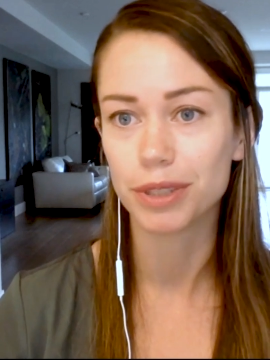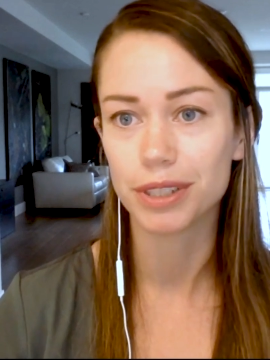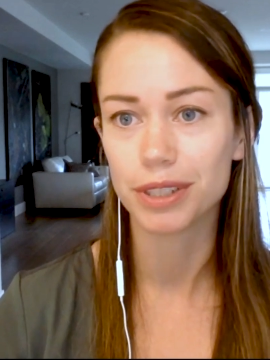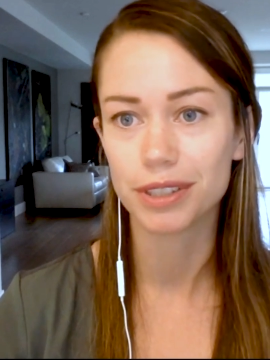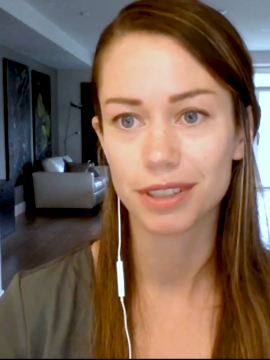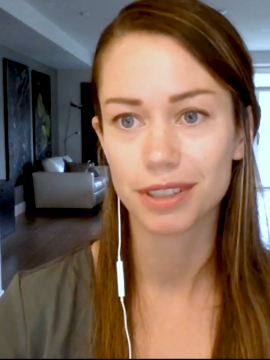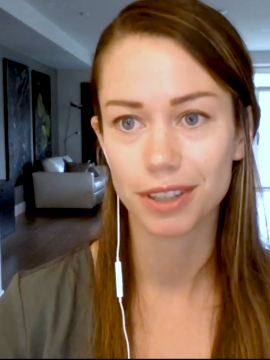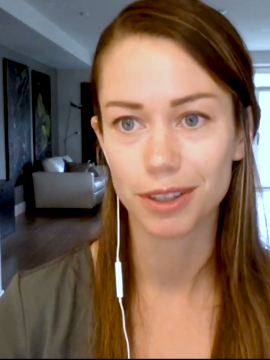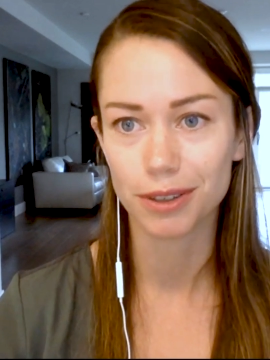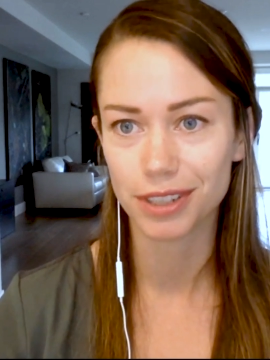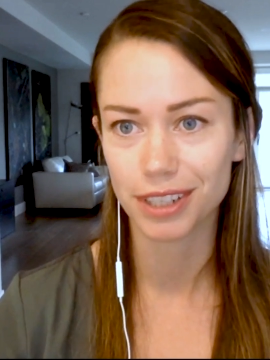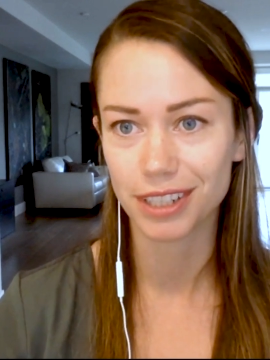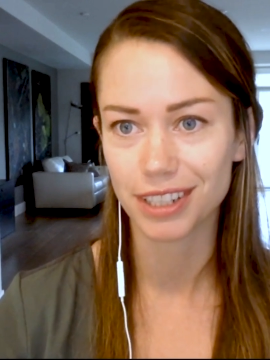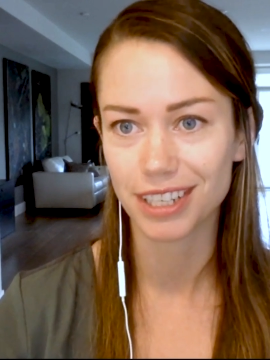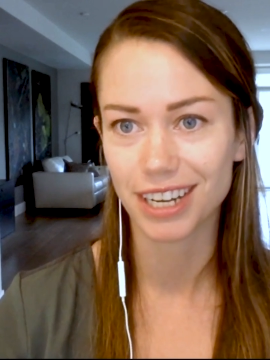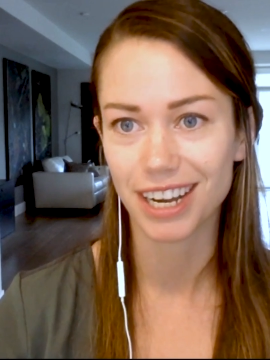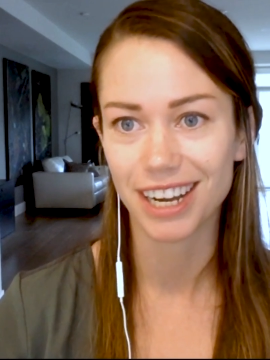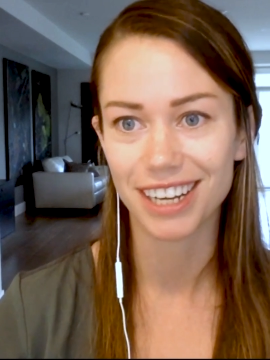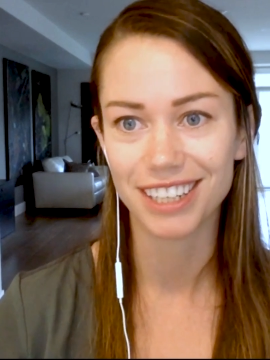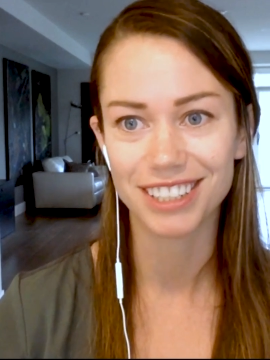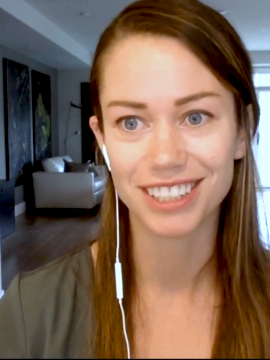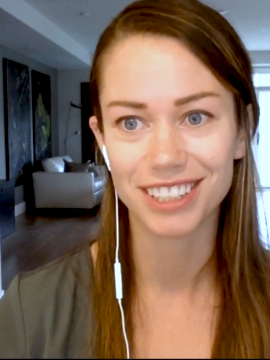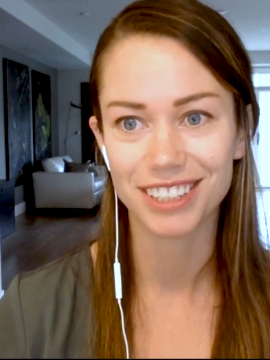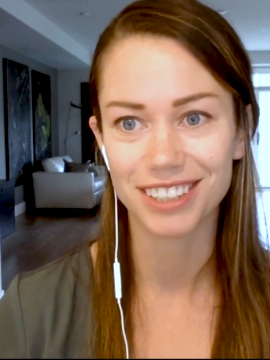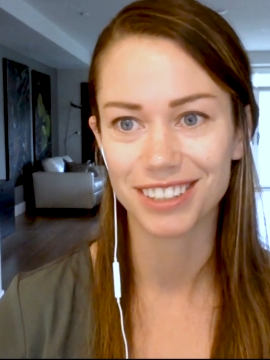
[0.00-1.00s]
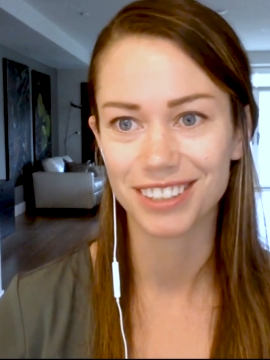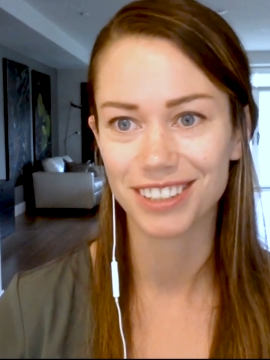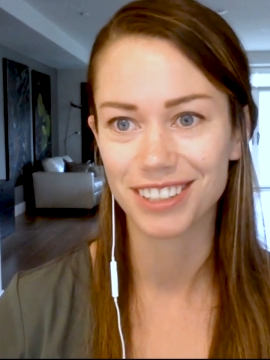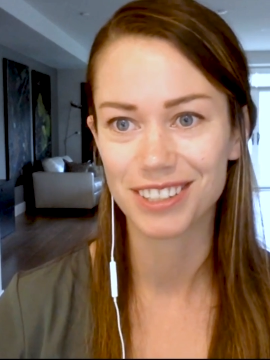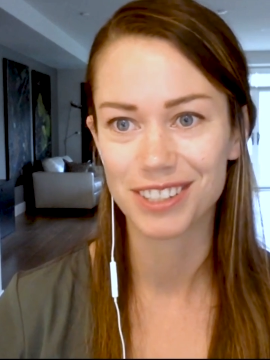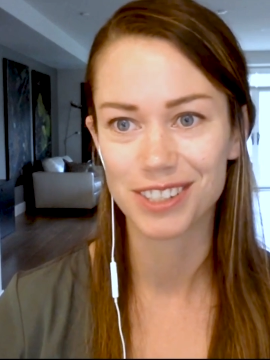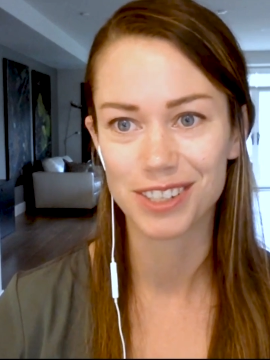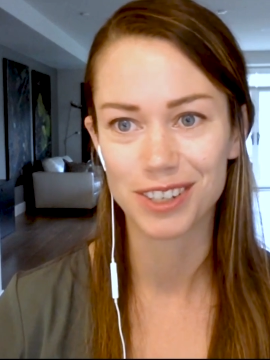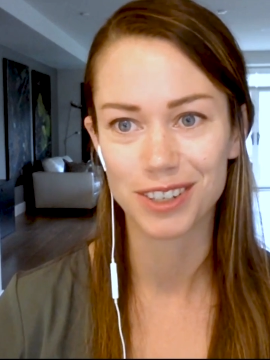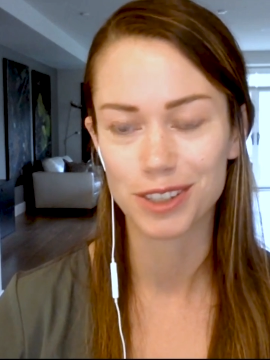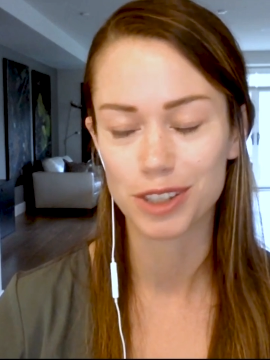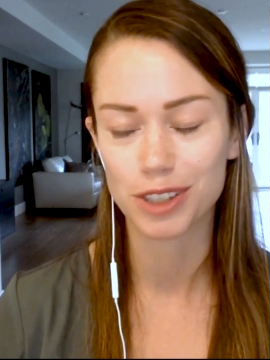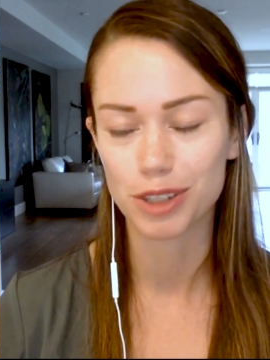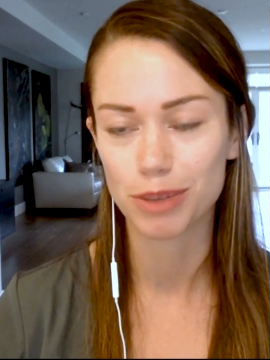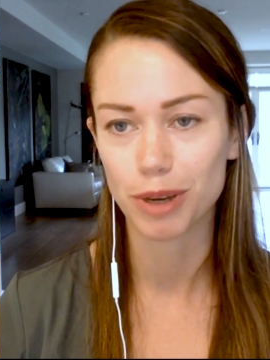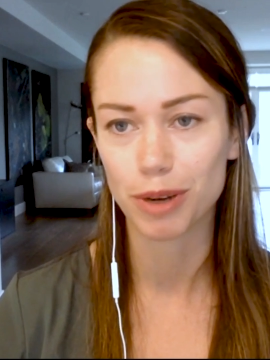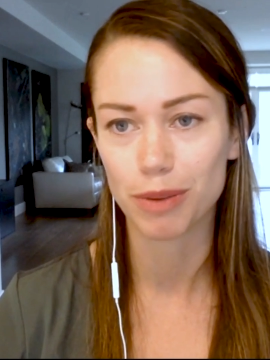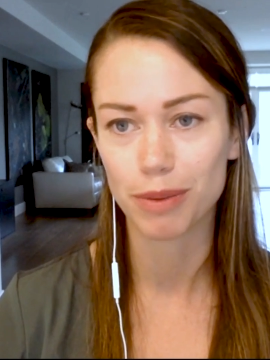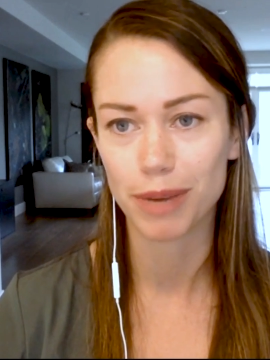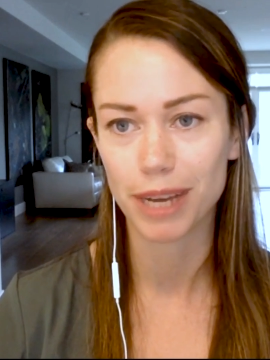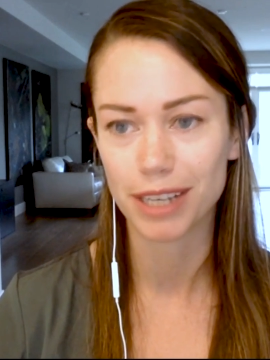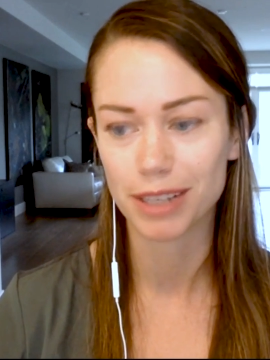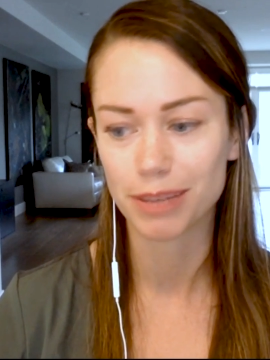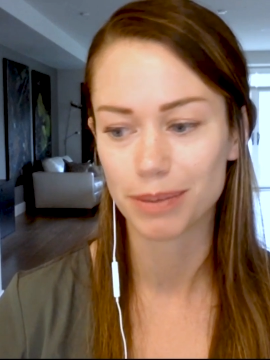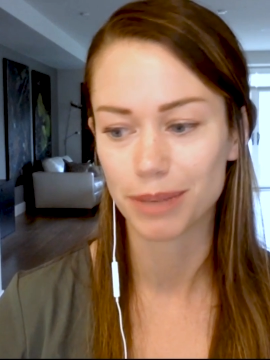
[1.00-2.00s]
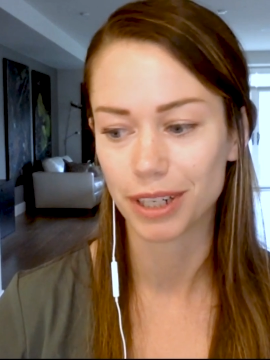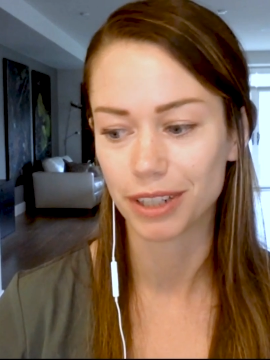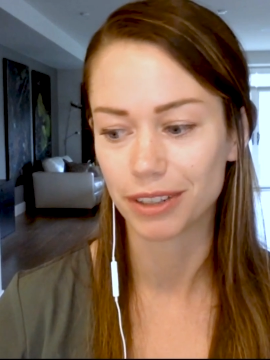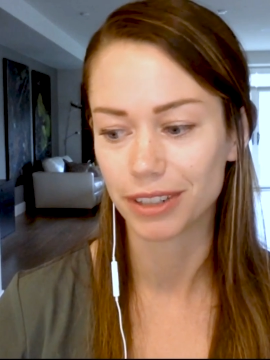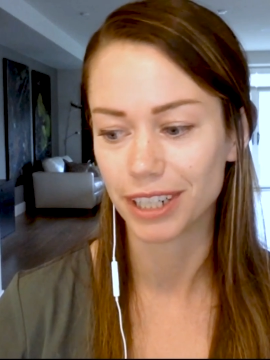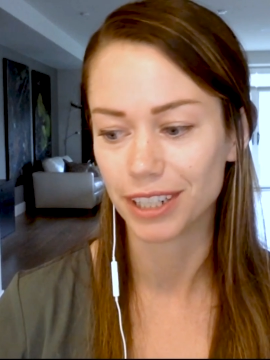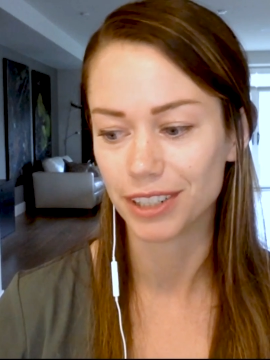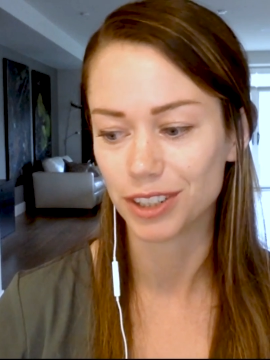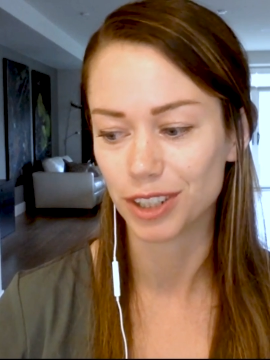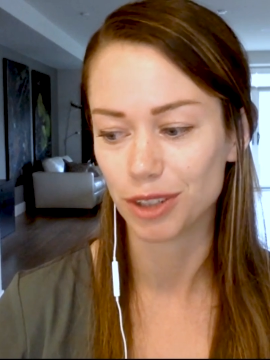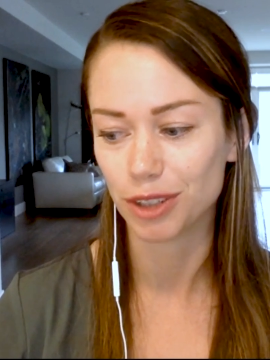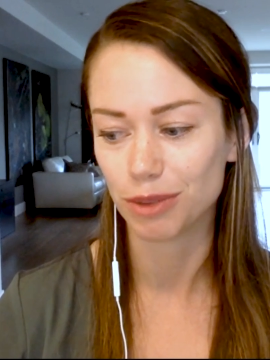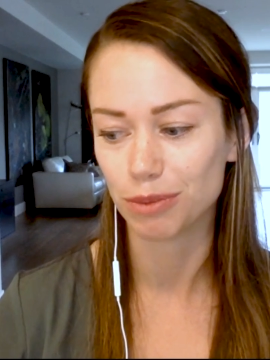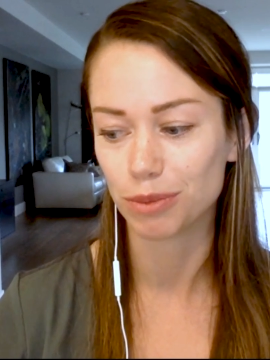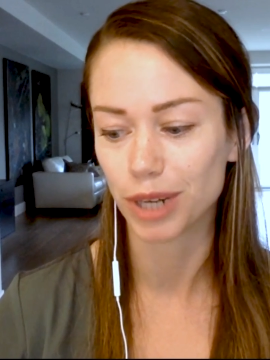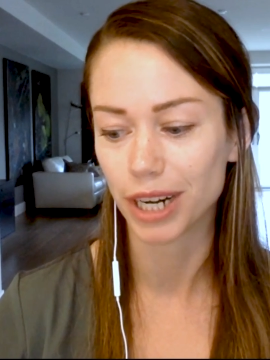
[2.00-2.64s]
is closely tied to concerns about mass migration.